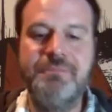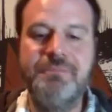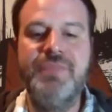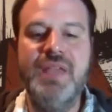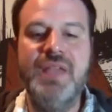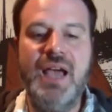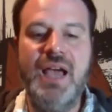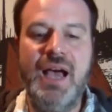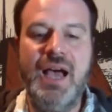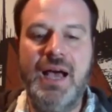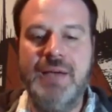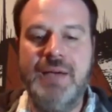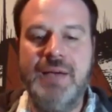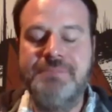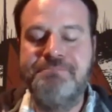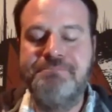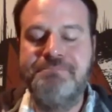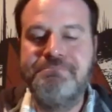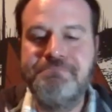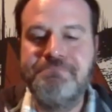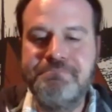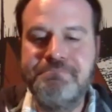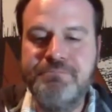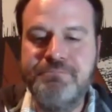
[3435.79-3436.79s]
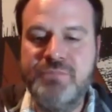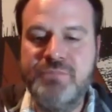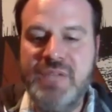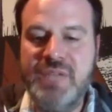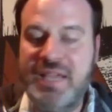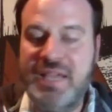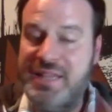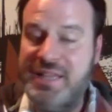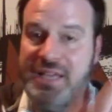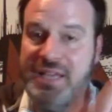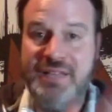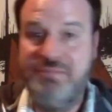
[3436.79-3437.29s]
Um, and,
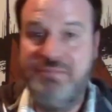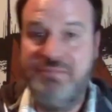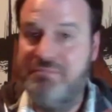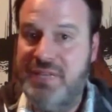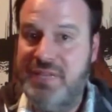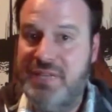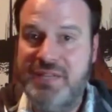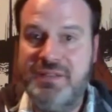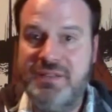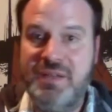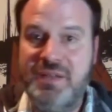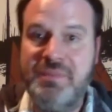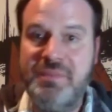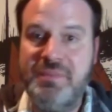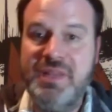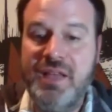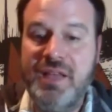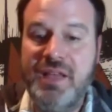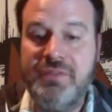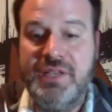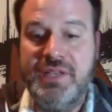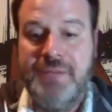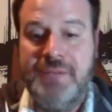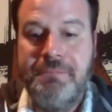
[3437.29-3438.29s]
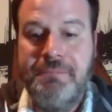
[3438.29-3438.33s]
and, and that'd be lovely.